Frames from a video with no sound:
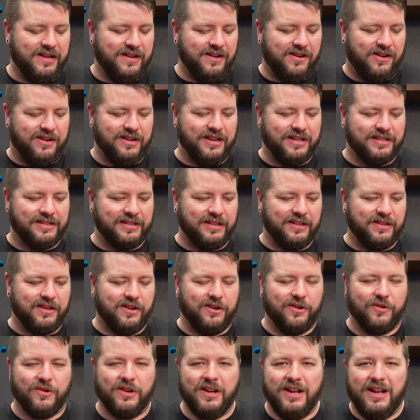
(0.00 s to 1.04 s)
Honestly
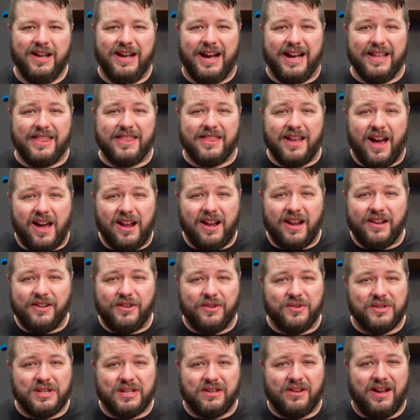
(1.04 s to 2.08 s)
though, I thought I'd
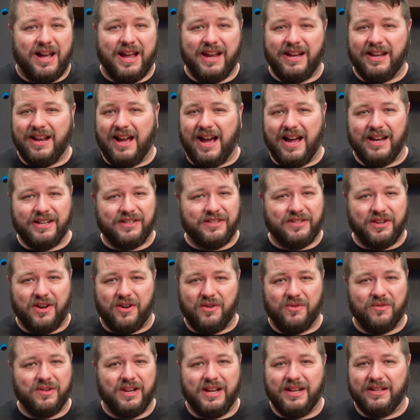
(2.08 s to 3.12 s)
use the light. I
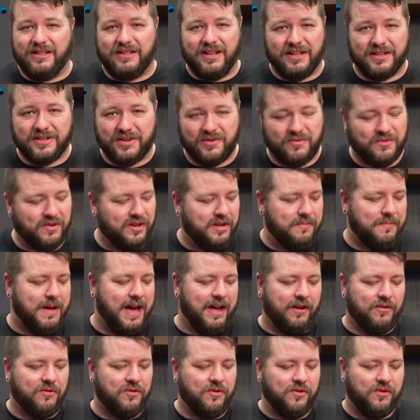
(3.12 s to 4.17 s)
don't. It doesn't really
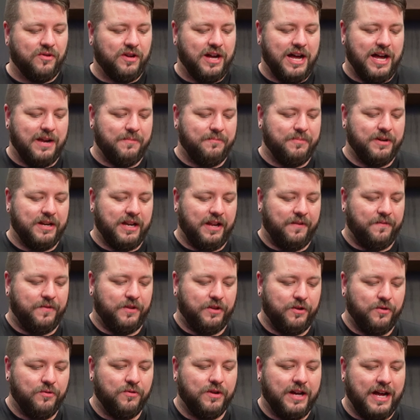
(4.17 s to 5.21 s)
matter a whole lot, but if you